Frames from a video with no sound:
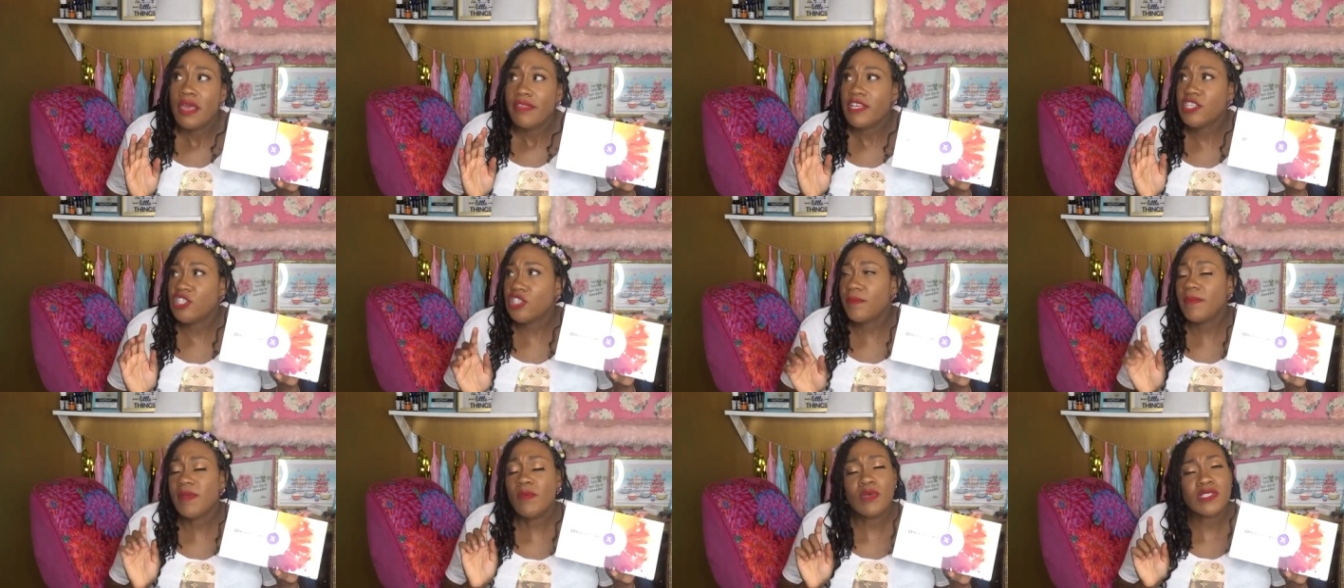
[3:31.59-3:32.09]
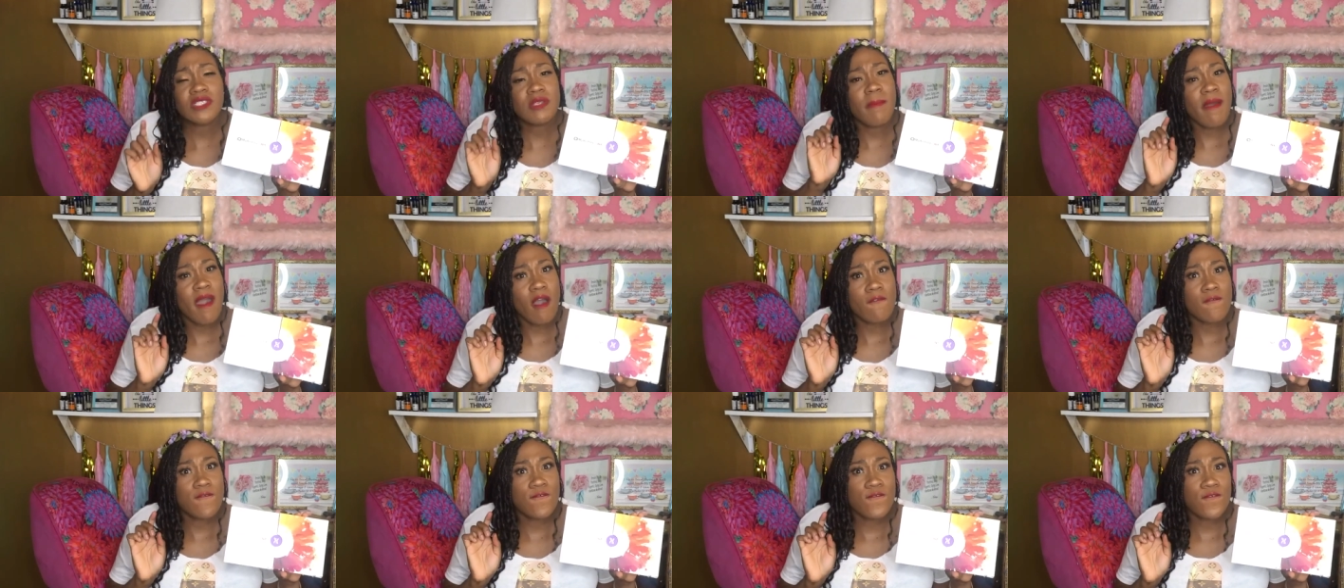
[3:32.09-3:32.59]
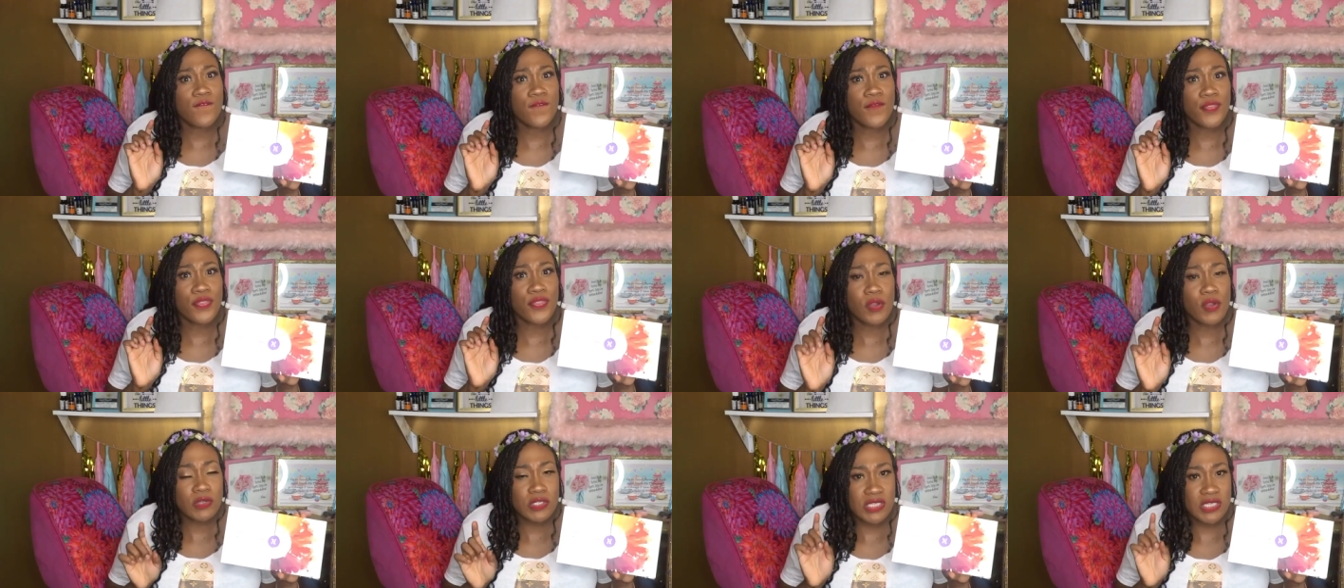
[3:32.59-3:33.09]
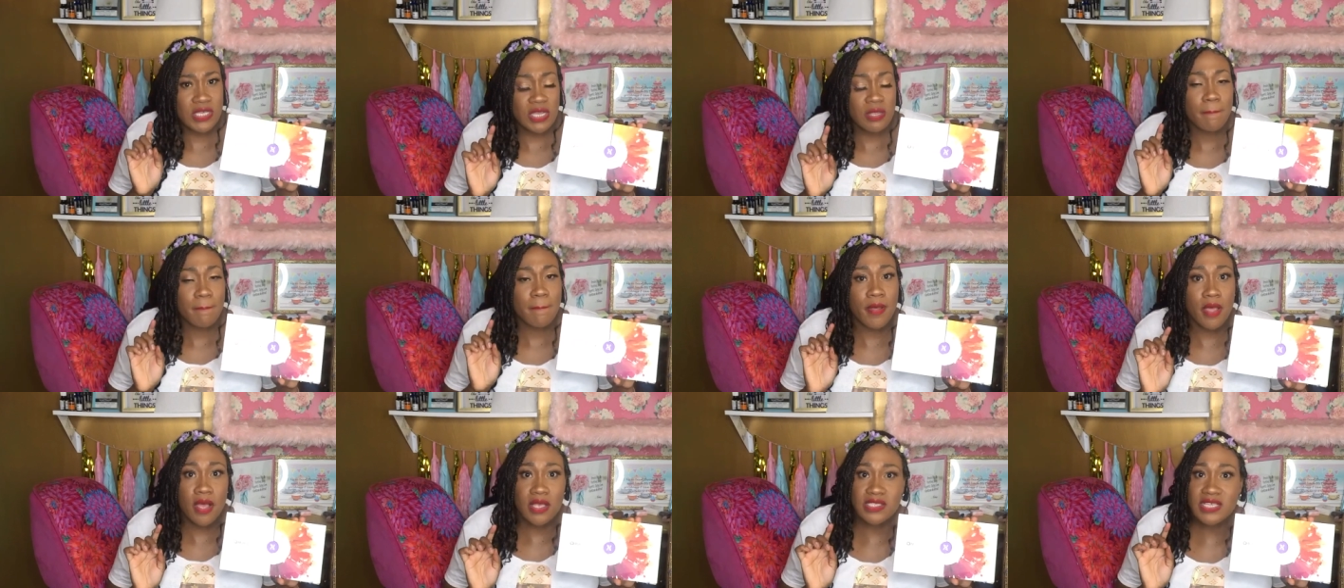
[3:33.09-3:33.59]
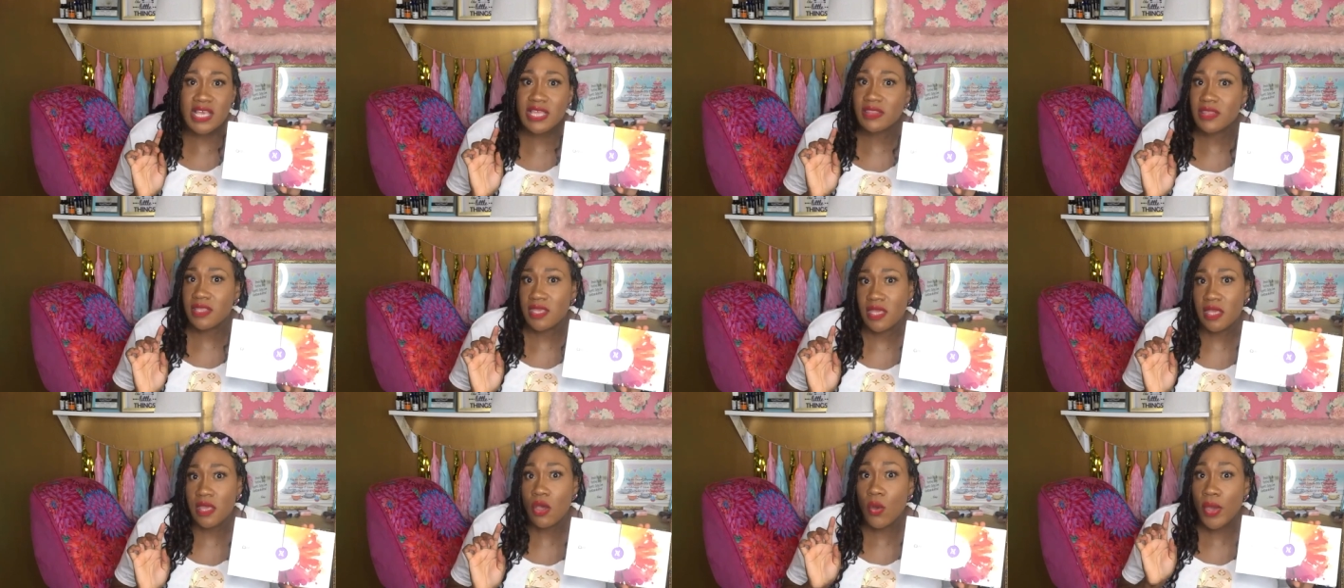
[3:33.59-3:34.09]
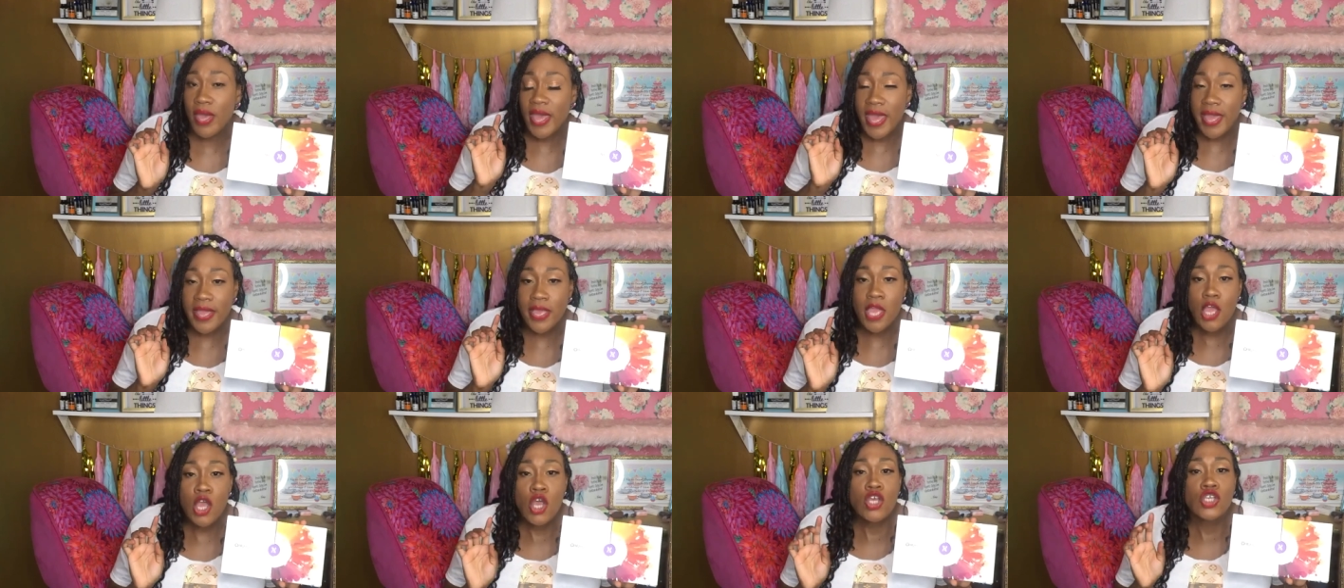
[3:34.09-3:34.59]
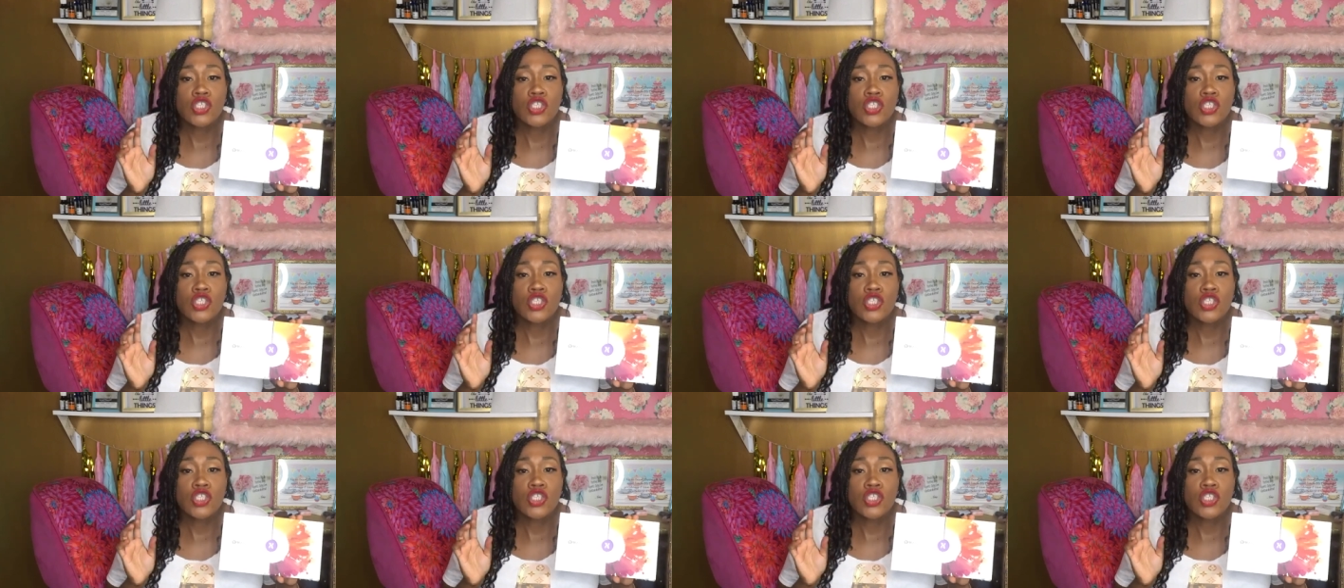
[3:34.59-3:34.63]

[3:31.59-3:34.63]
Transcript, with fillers: the shipping was about thirteen bucks, I think, okay?